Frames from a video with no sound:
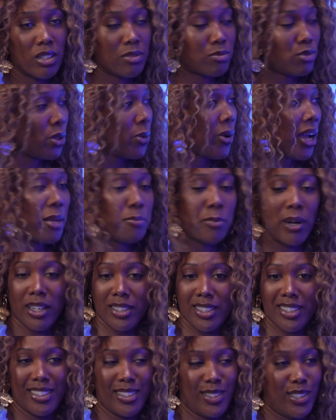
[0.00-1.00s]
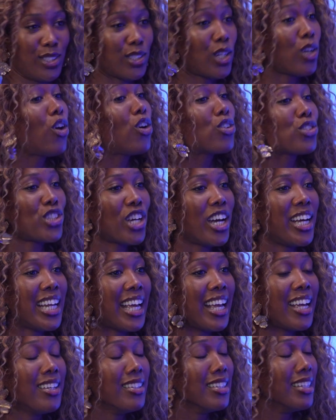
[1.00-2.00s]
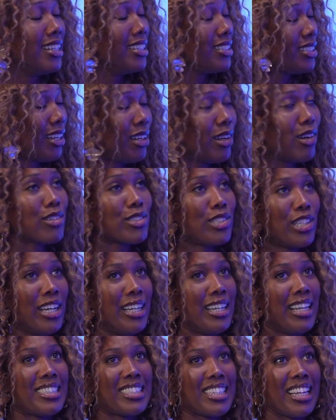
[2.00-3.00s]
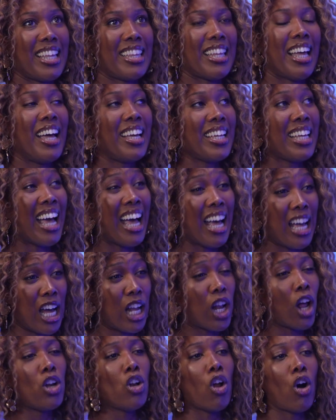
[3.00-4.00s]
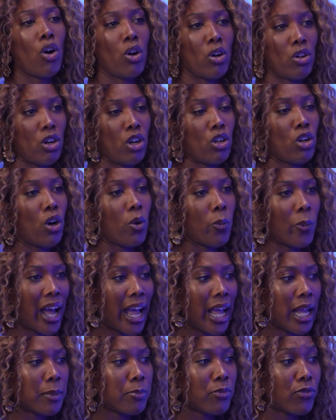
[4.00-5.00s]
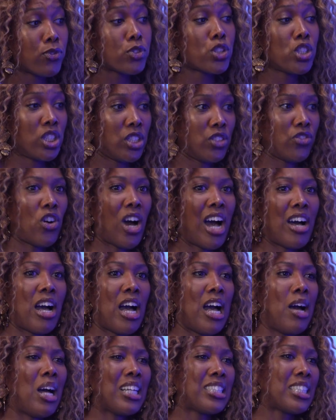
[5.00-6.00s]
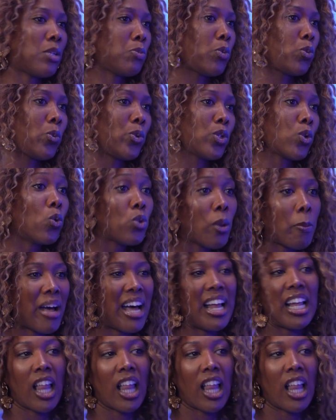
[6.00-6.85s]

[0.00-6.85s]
On the 2-8 bus. This is a long journey. It's a long journey to get there. Yeah. A long way. Just for her, I said what we call a better